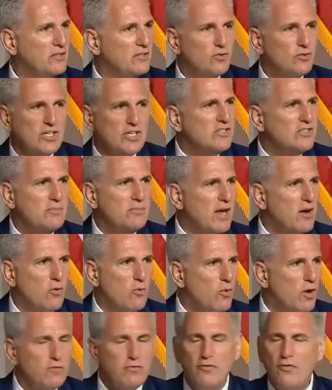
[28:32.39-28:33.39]
So it doesn't matter
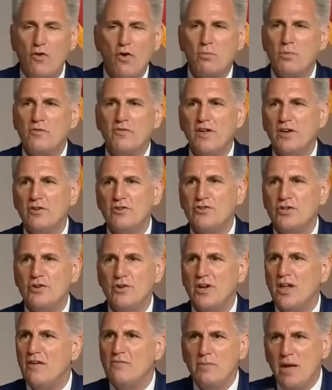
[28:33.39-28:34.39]
what form of energy
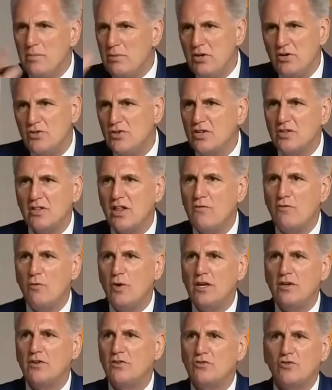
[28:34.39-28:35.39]
you love. Maybe you just love
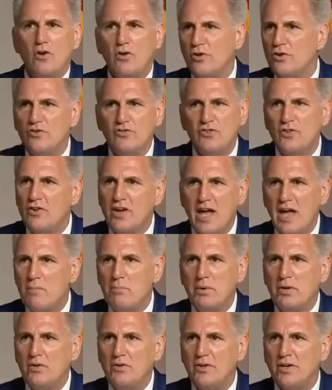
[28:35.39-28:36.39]
wind and solar, you still
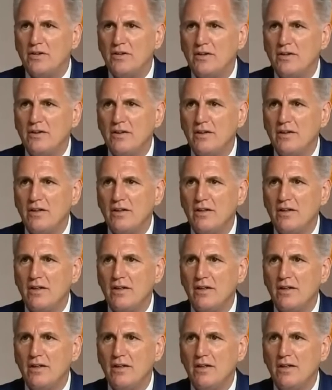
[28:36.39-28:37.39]
can't build it.
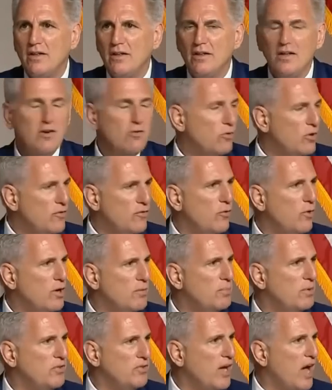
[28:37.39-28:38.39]
What if you
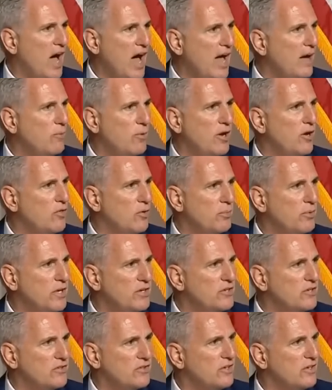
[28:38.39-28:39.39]
want to build the highway or the
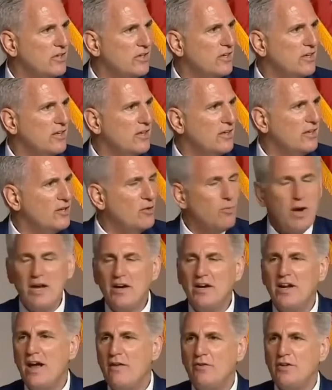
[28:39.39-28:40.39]
bridges? You
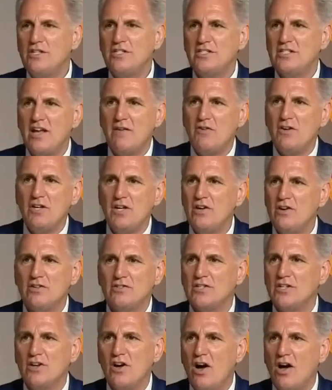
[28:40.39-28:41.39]
wait on average 7
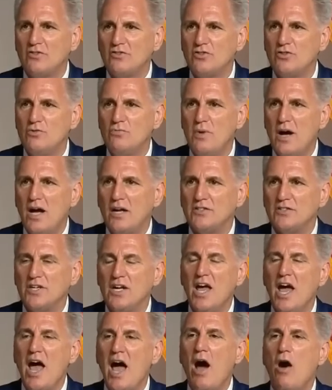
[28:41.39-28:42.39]
years. It costs too much.
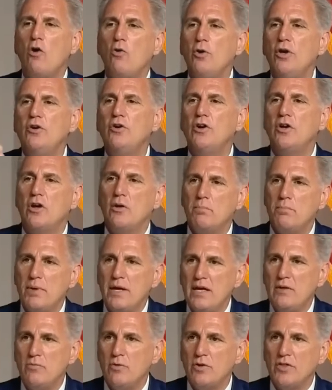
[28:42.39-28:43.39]
How are we going to
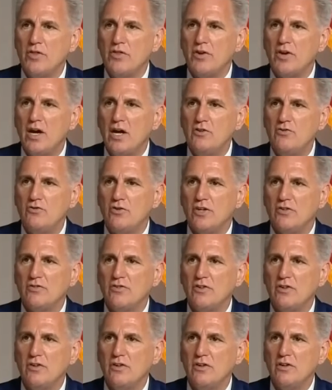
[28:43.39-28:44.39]
compete with other
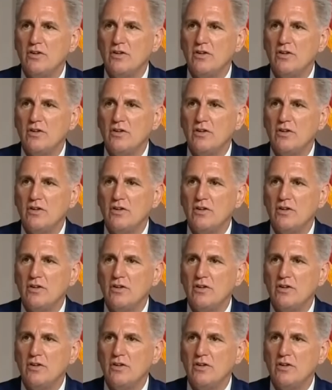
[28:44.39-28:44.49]
countries?